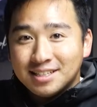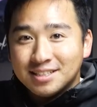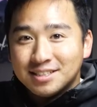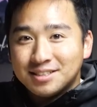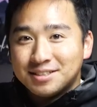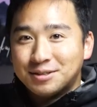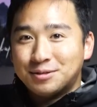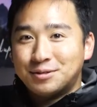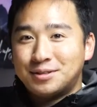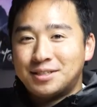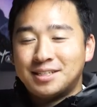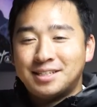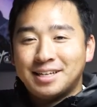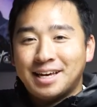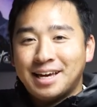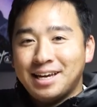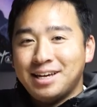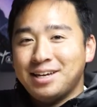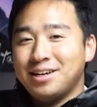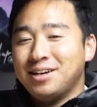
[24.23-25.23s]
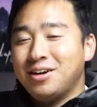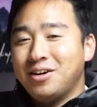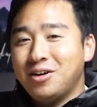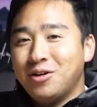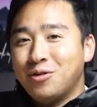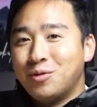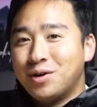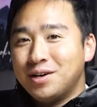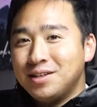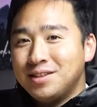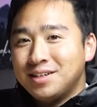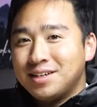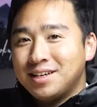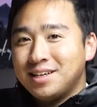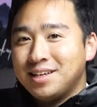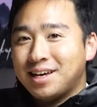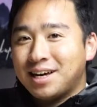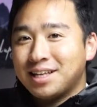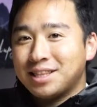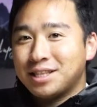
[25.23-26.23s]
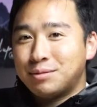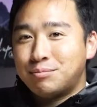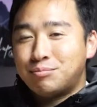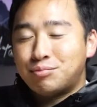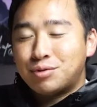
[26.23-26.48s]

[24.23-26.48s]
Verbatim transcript: So today, we're looking at the